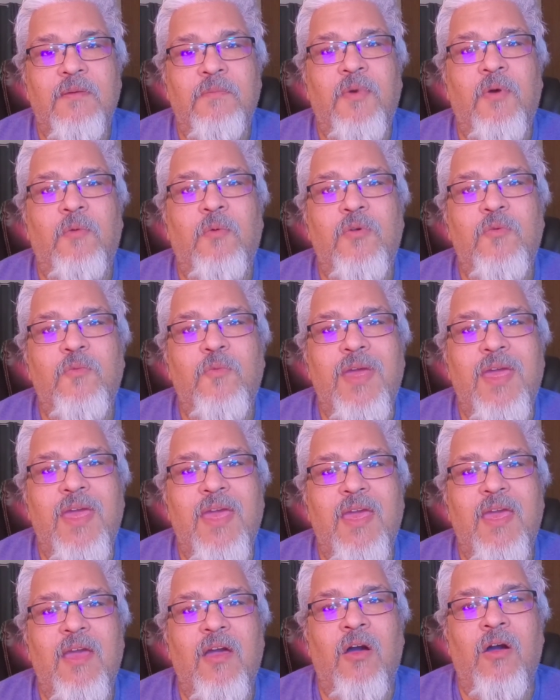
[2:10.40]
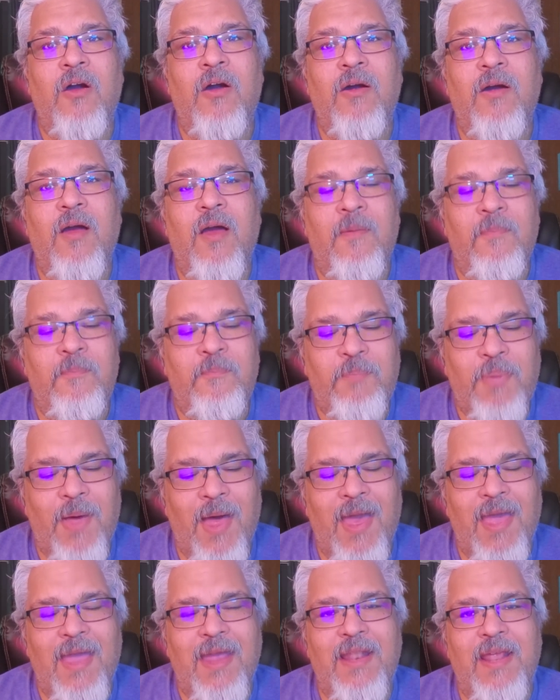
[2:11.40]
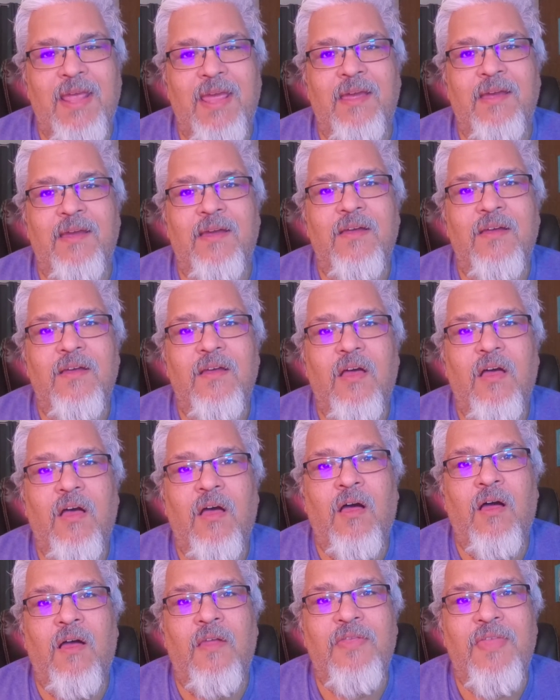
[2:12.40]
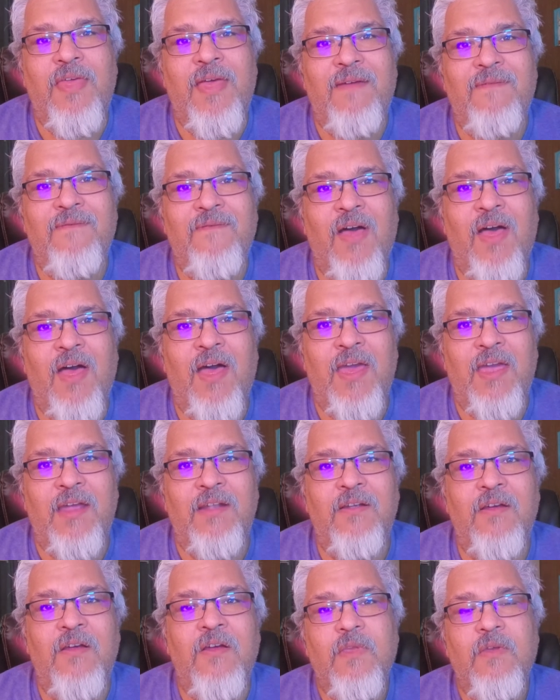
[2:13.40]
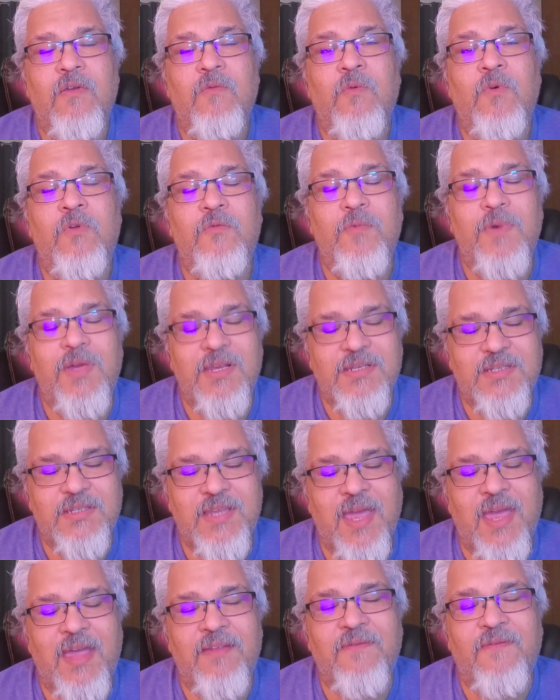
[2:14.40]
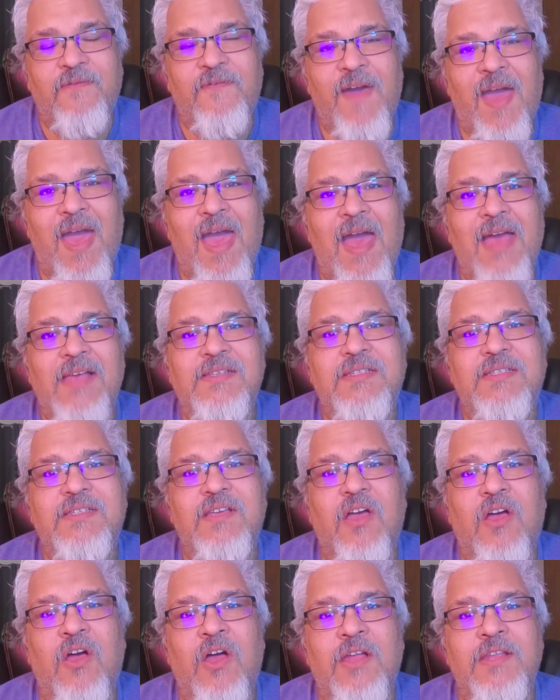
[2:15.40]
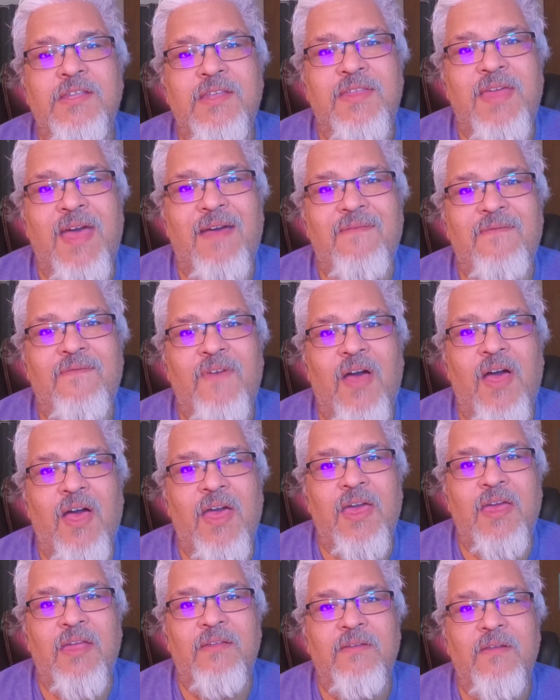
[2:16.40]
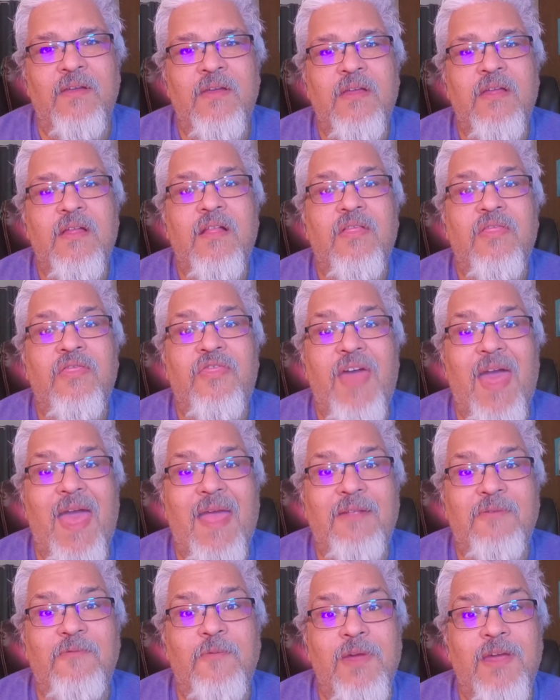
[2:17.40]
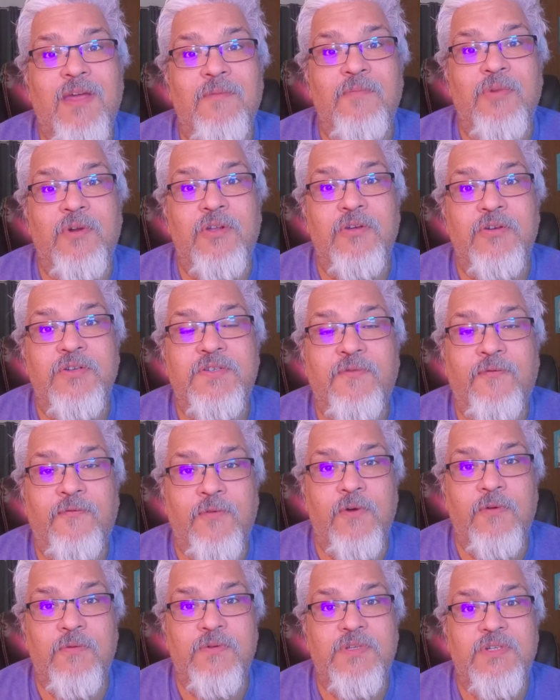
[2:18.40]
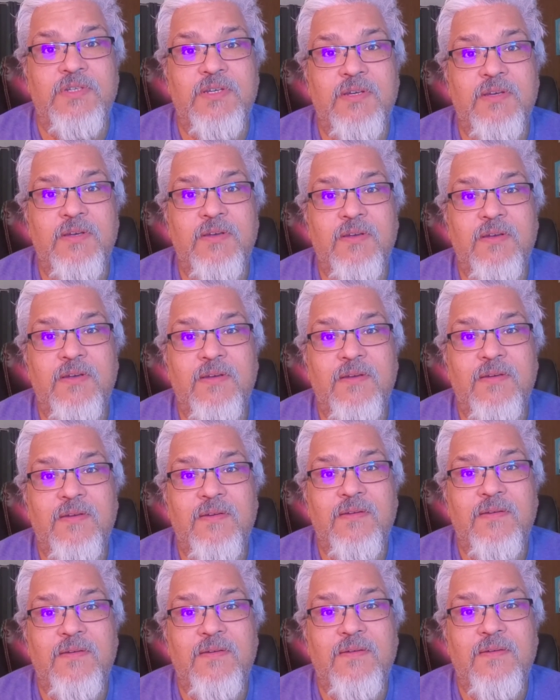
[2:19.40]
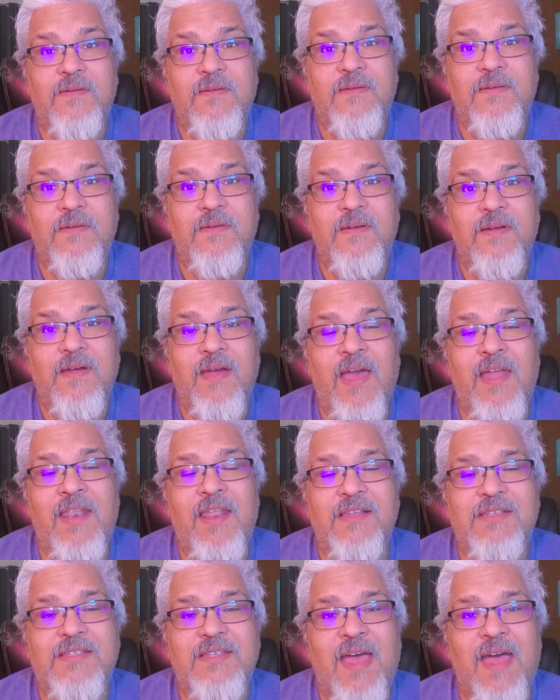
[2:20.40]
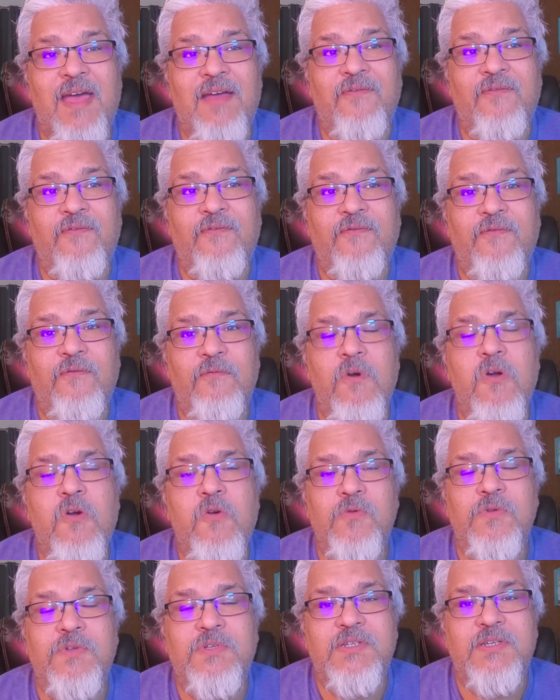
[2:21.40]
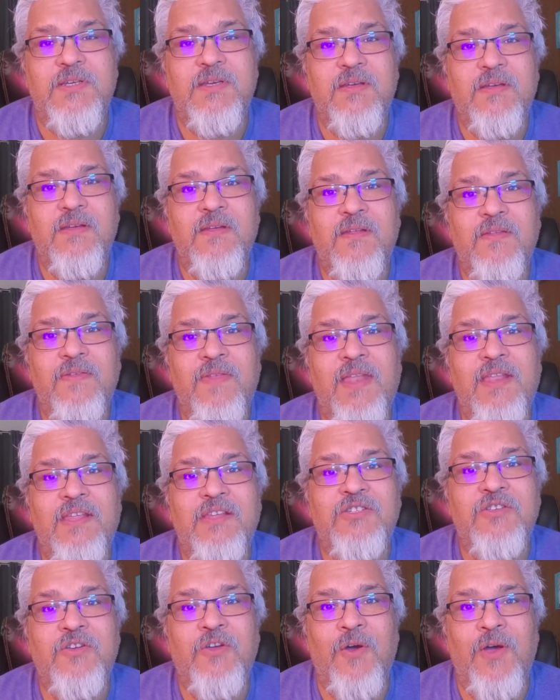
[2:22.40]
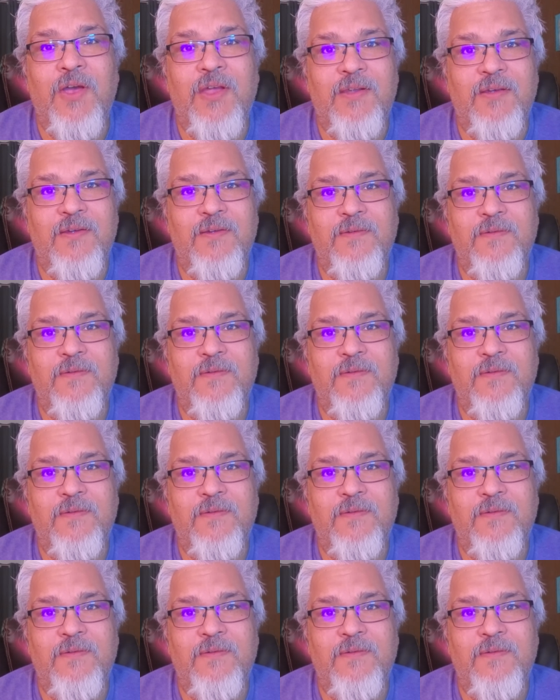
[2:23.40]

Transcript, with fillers: But when we are abiding on that vine, when we stand fast onto that vine, then we can produce fruit. And it's that fruit that is good.